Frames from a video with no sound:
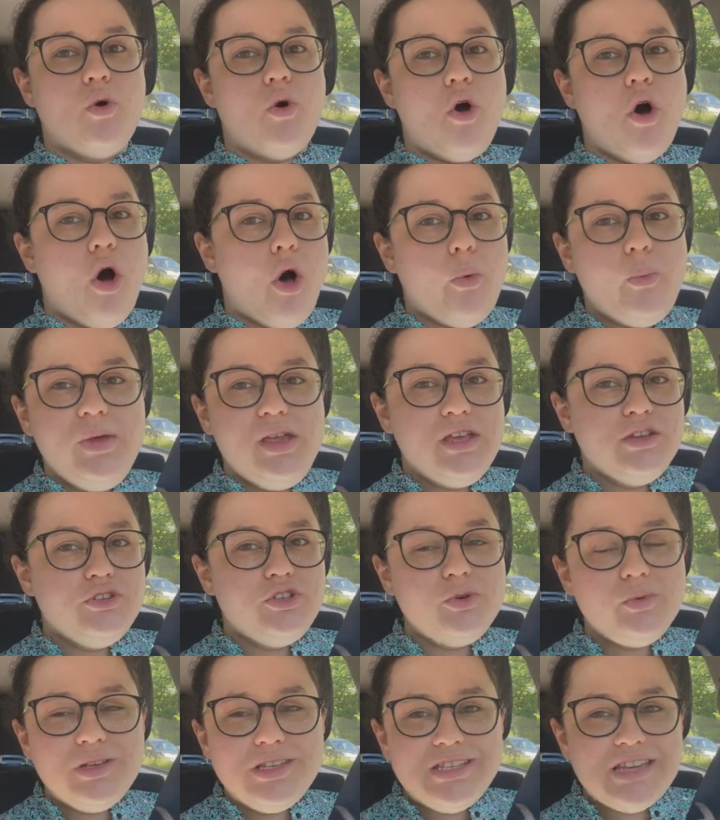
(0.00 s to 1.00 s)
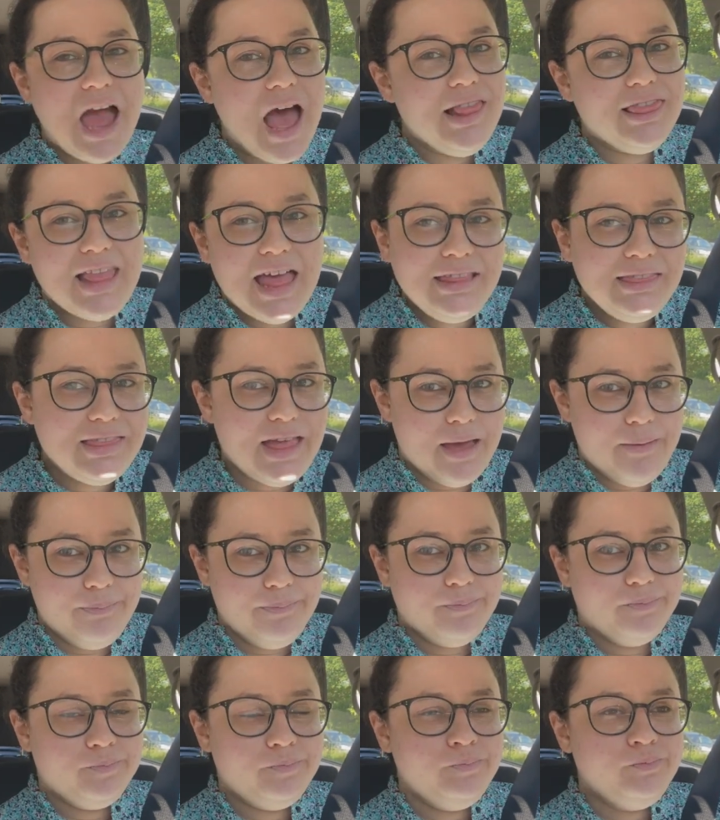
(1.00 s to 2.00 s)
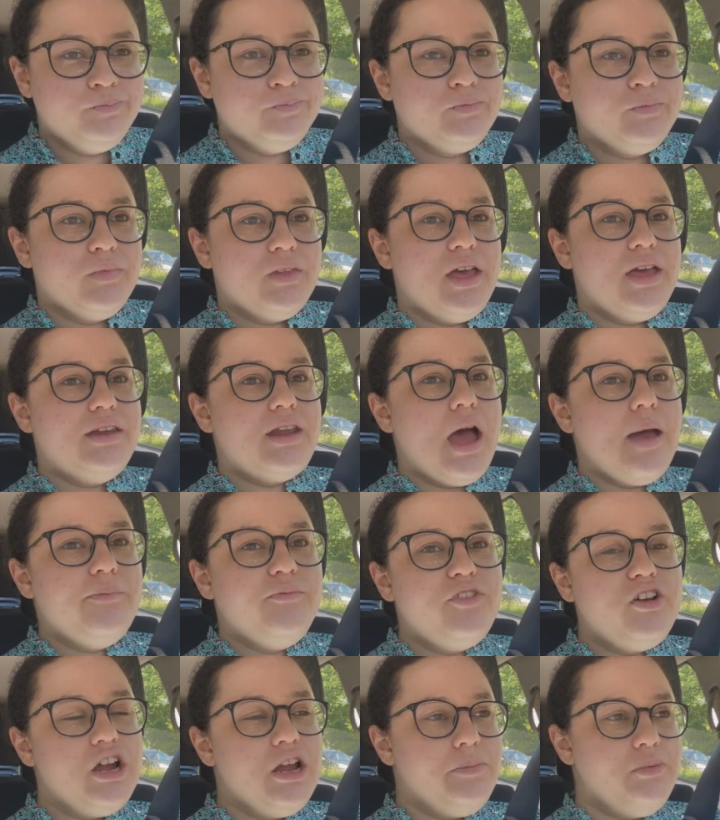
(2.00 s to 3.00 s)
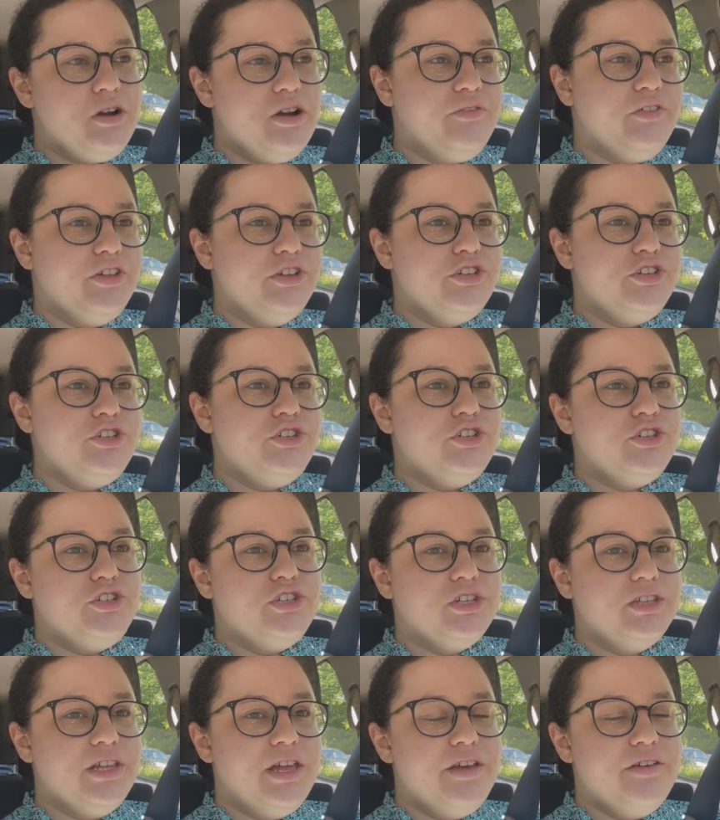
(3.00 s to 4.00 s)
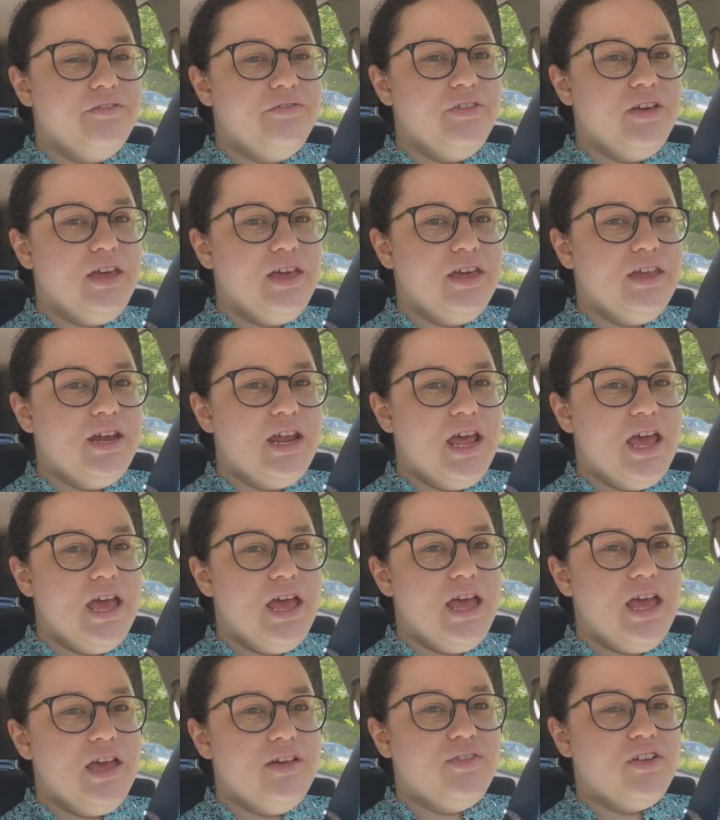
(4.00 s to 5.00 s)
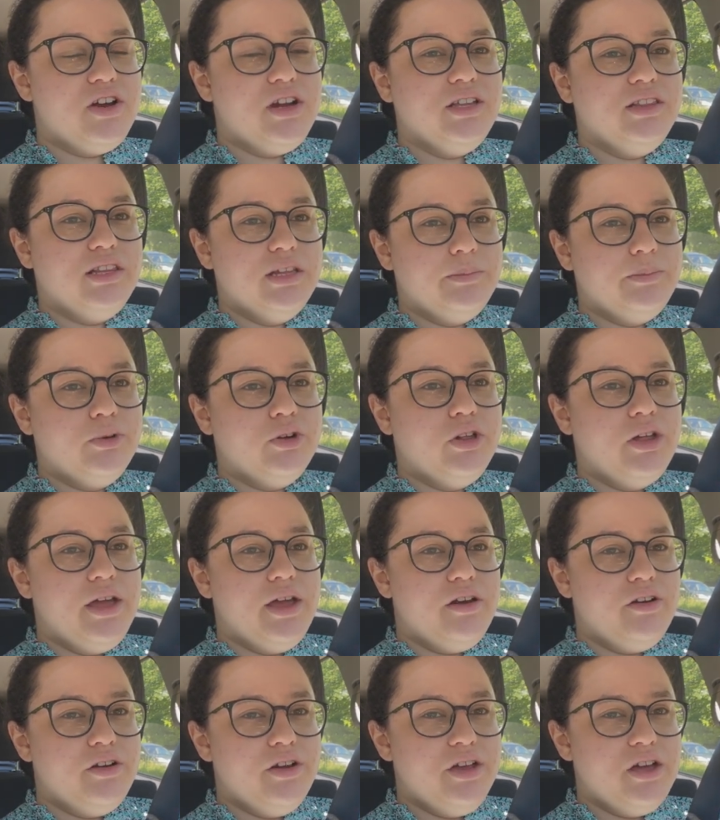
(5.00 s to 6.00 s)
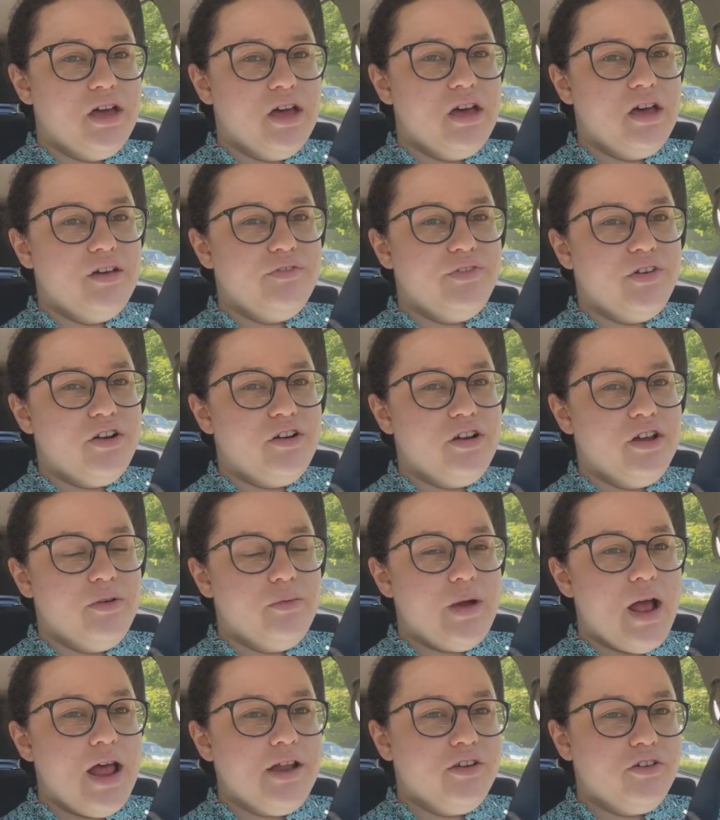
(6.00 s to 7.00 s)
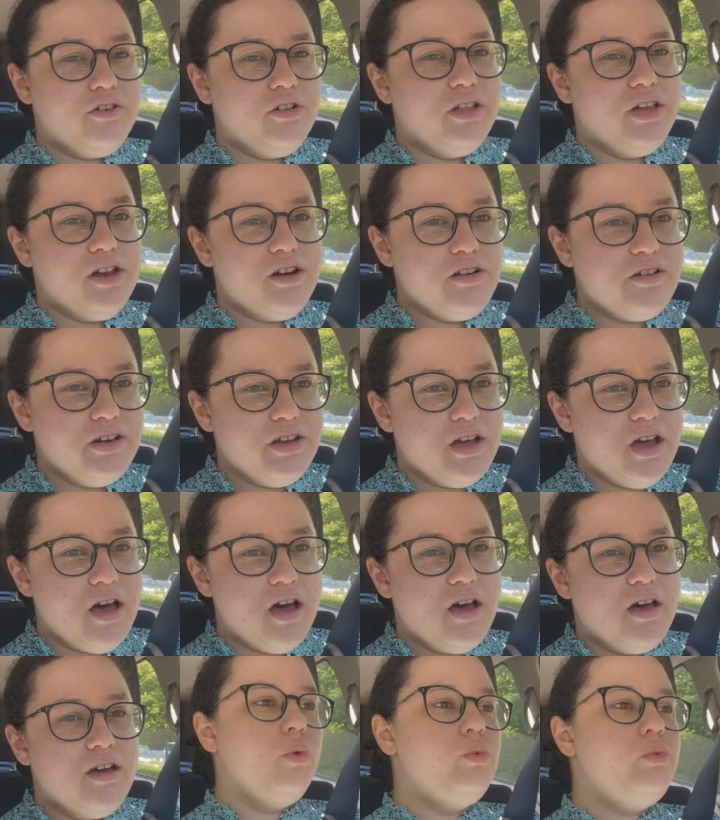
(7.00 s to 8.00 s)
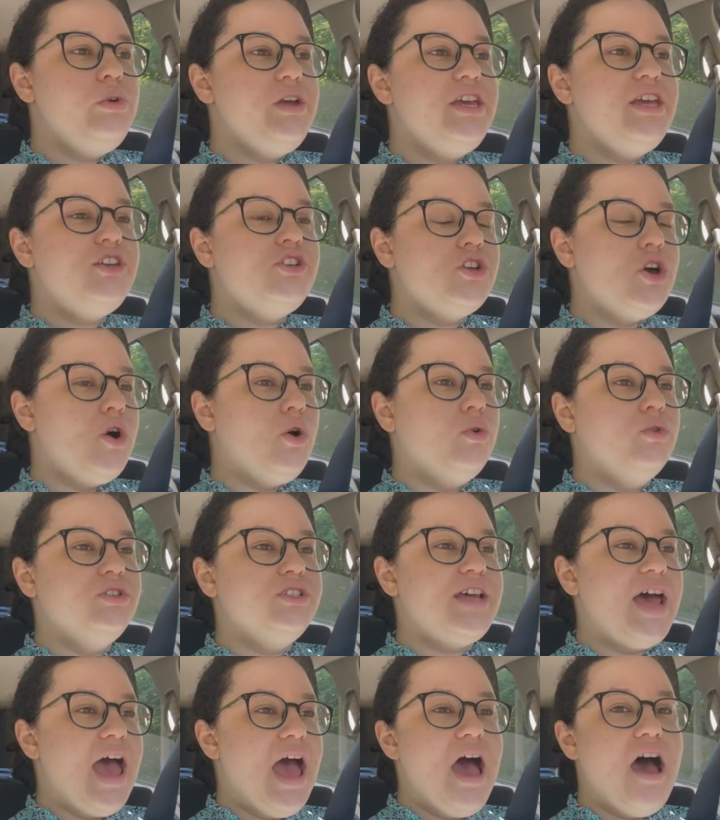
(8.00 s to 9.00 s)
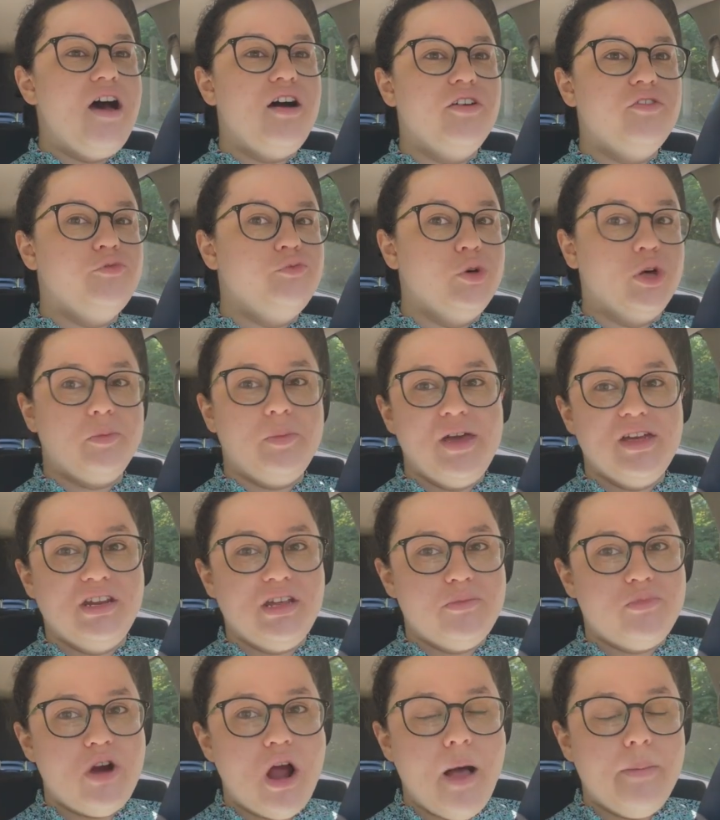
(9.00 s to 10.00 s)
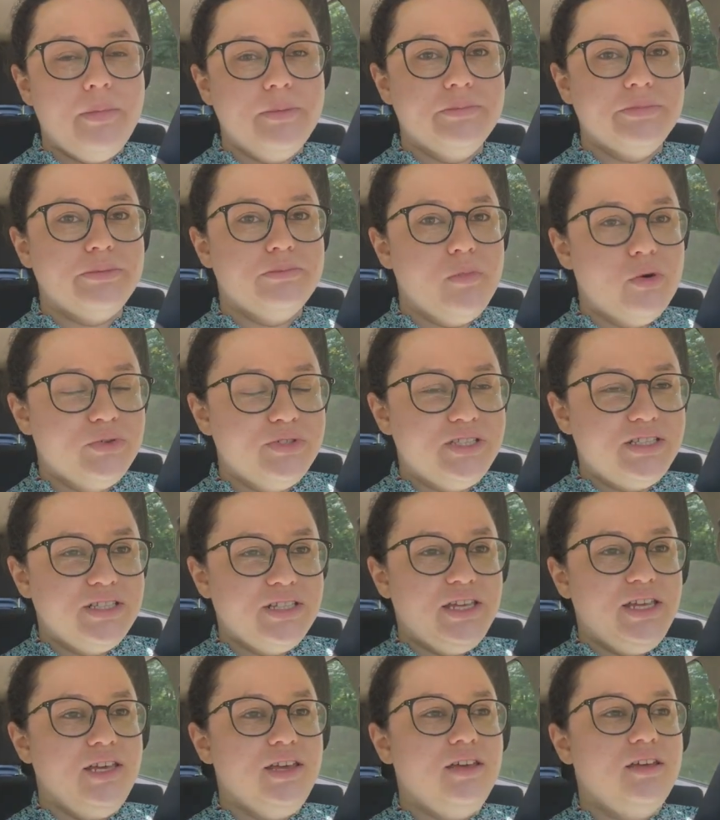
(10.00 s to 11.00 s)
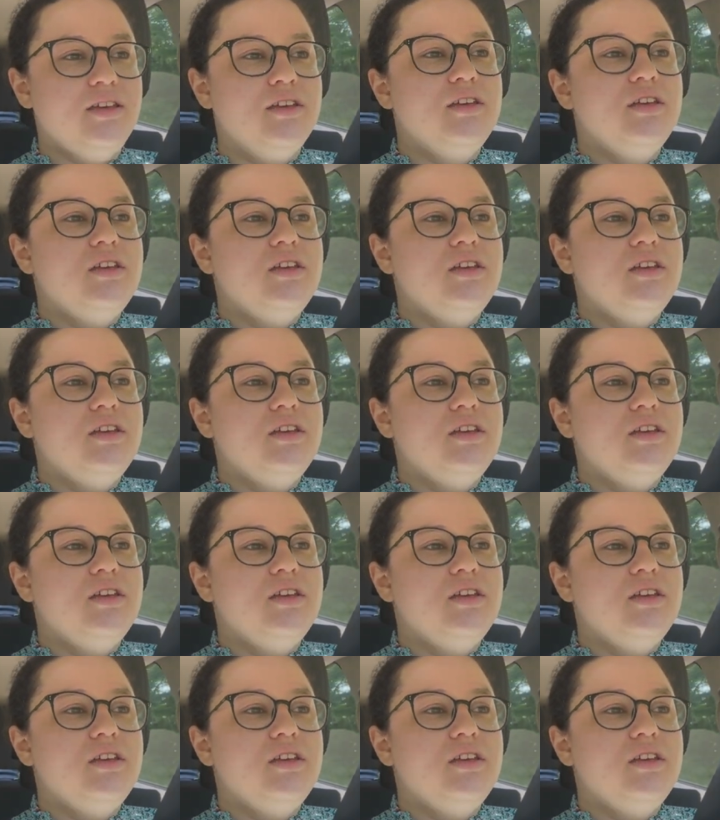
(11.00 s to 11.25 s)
All we can do is not let them. And I'm very privileged to live in a very liberal area, a very radical area. We don't have book banning problems, mostly.